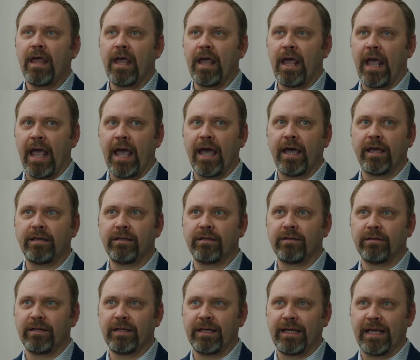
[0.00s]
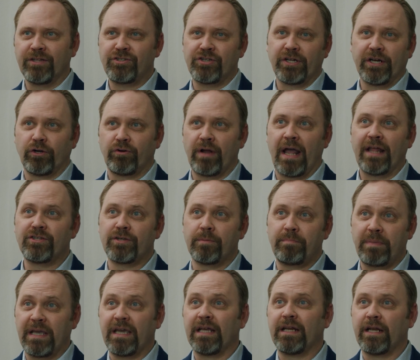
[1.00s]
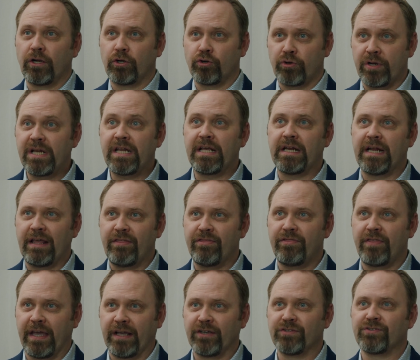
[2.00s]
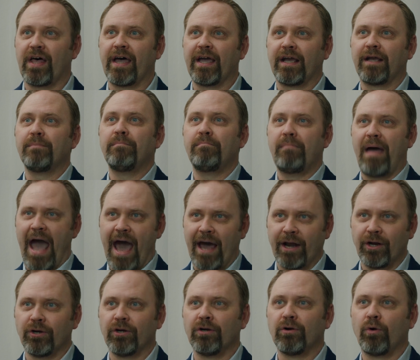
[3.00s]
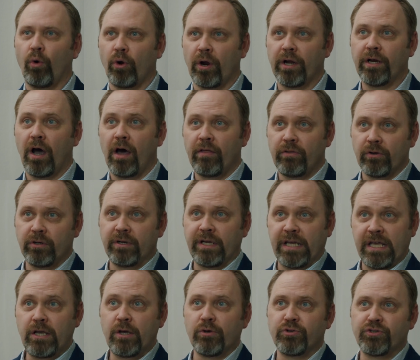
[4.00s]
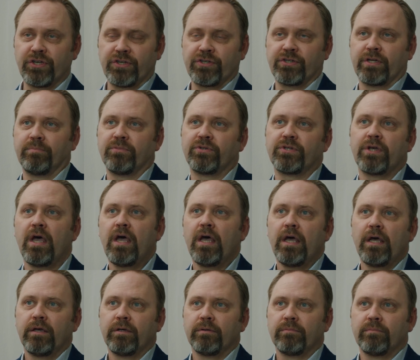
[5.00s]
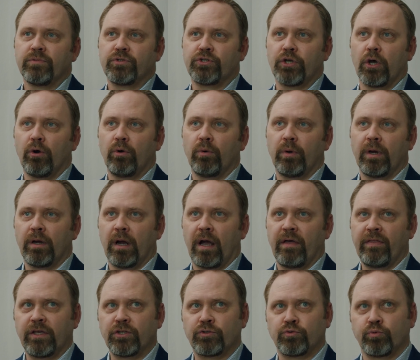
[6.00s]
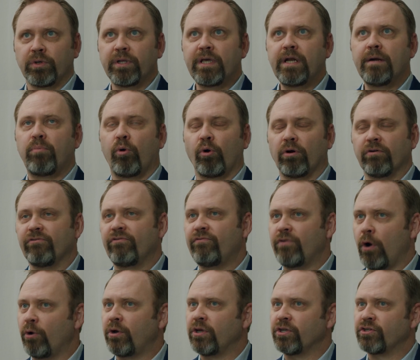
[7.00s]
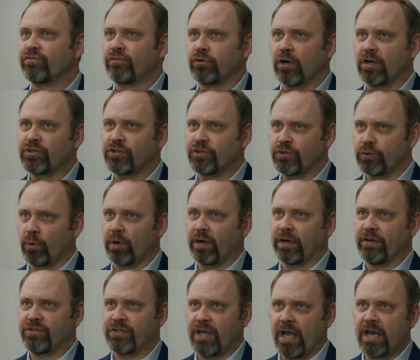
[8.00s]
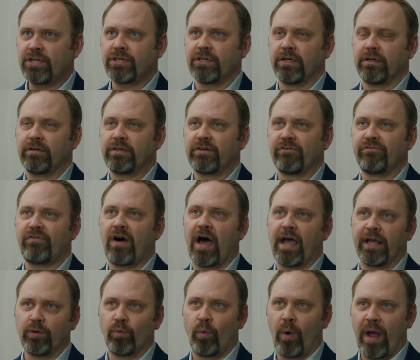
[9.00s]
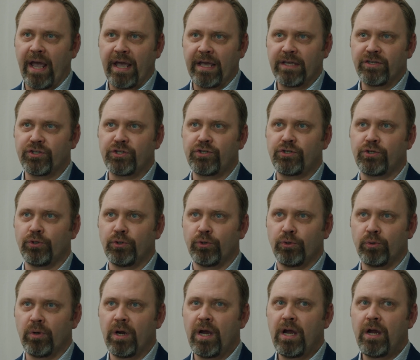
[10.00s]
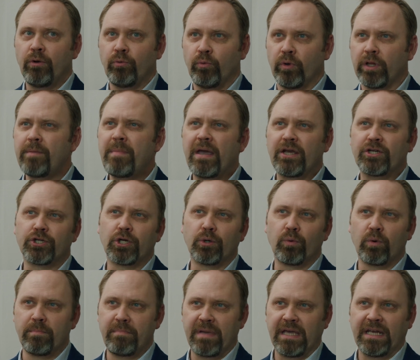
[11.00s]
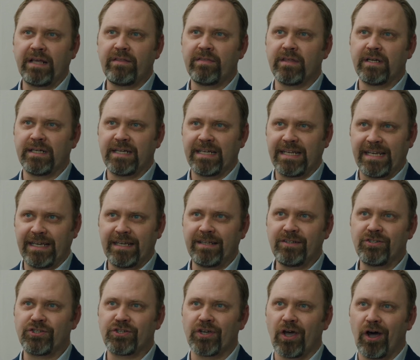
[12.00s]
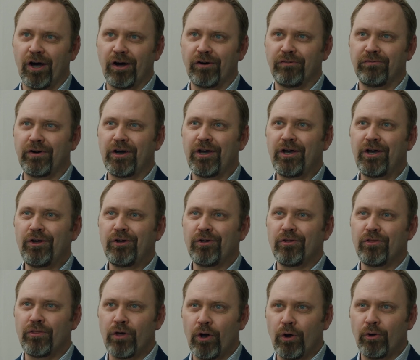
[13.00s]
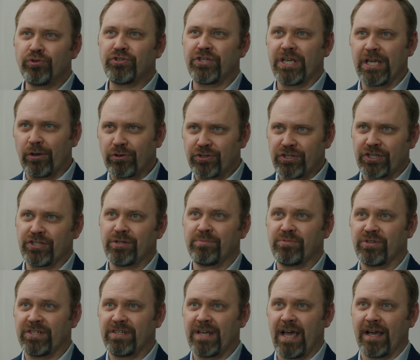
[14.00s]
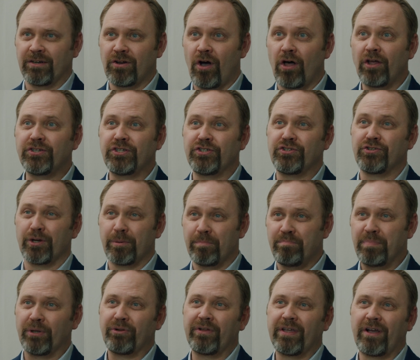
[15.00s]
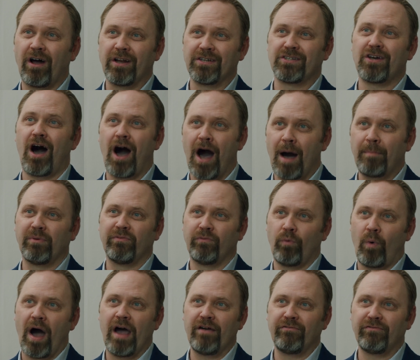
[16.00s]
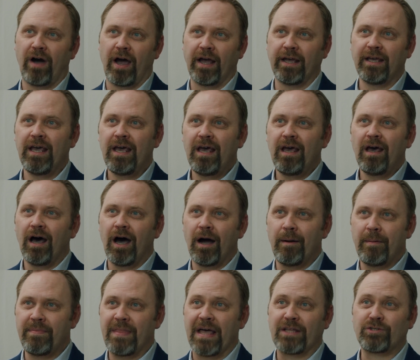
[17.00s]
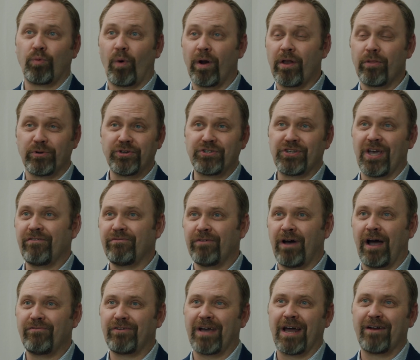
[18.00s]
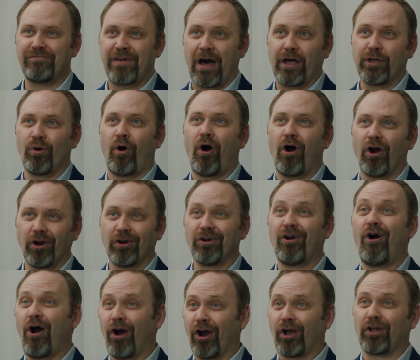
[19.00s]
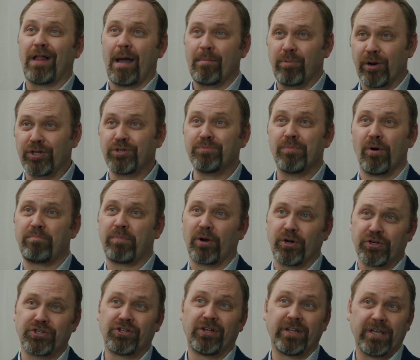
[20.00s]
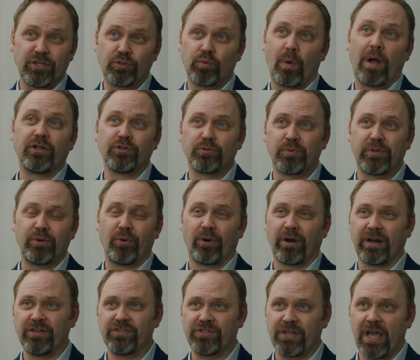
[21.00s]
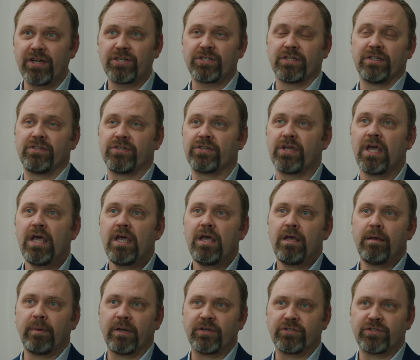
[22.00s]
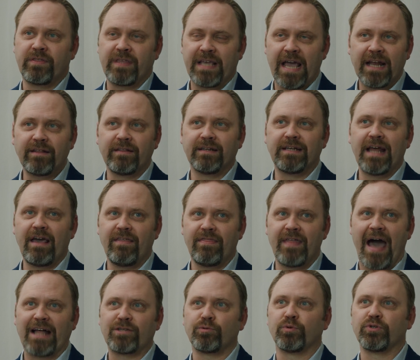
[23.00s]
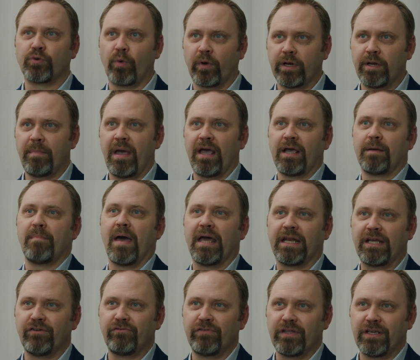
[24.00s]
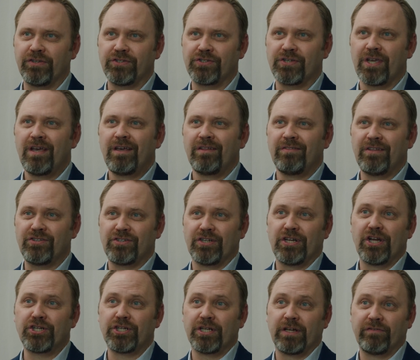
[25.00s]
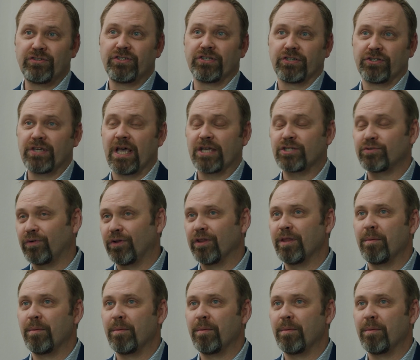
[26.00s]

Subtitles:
and ends up being an ingredient in things like Matter or in other ecosystems. So I think it's really an important focus for us as an organization to find ways to really make sure we're meeting the needs of those ecosystems and technologies that are building on top of Wi-Fi. And that's one of the reasons I've kind of value our collaboration, both personally as well as with the organizations, because at the end of the day, that's what's going to make many of these initiatives successful in the